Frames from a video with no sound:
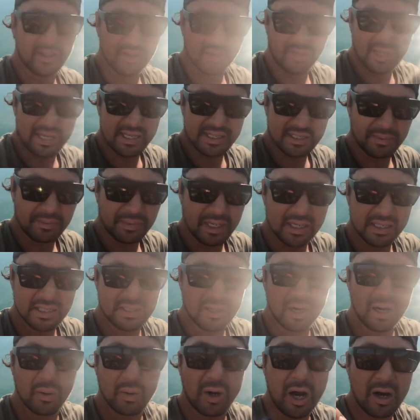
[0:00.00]
thing is I'm going to
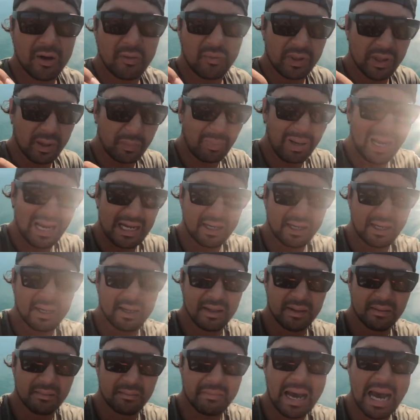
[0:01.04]
start off with a pink
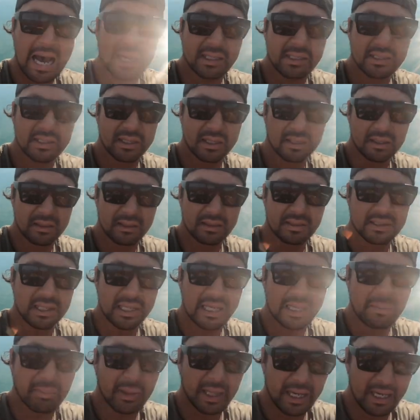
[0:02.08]
Mack's
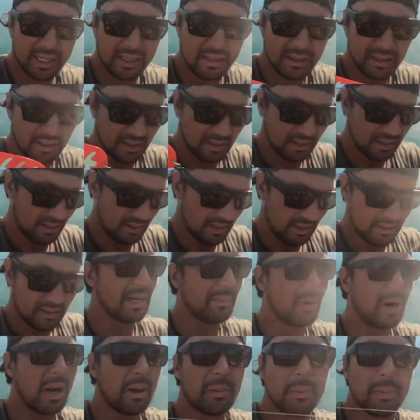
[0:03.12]
sling blade.
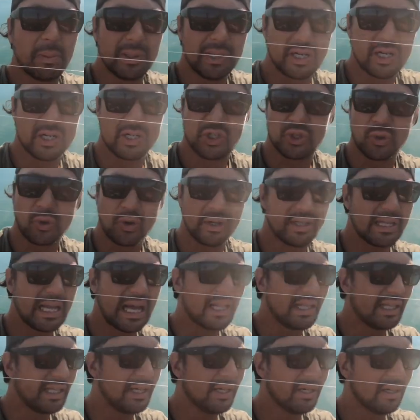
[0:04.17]
Probably could shorten that
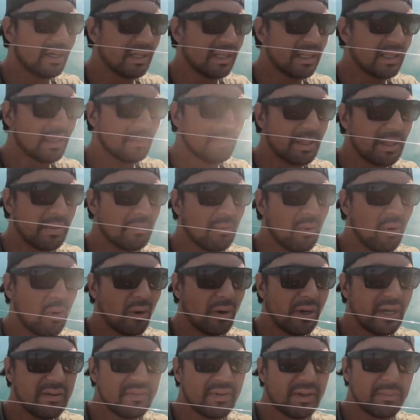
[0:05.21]
leader a little bit more
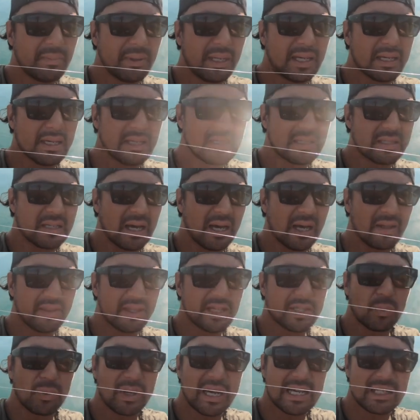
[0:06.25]
even because uh,
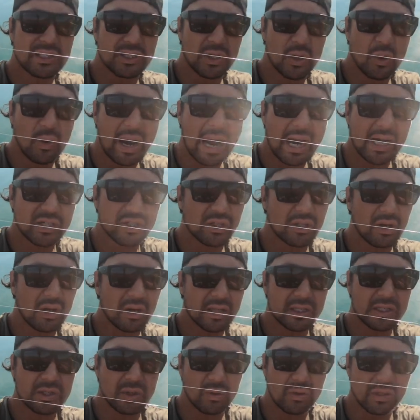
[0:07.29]
this one has no action on
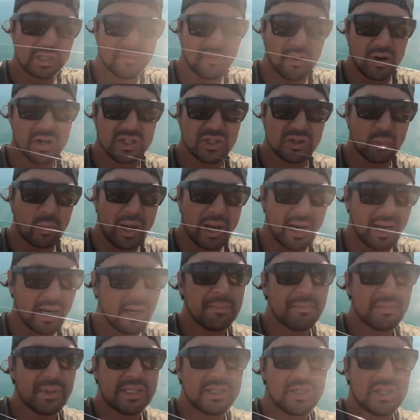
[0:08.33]
its own as far as
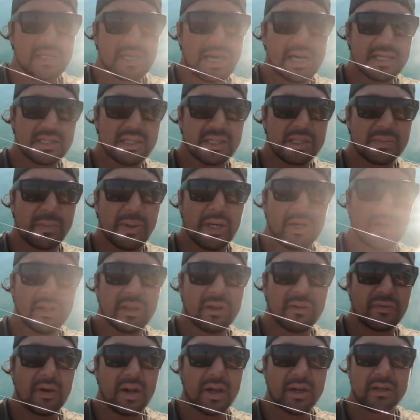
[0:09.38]
swaying. It just has the spinner in the
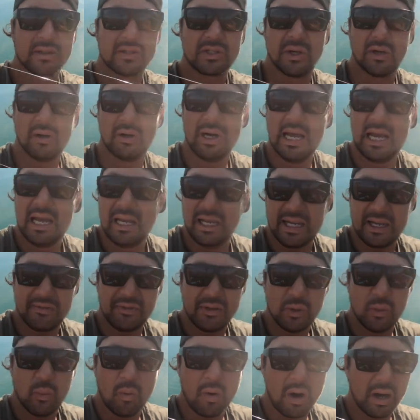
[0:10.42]
front. So if
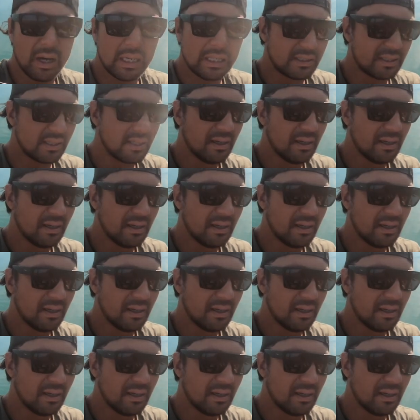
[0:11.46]
you want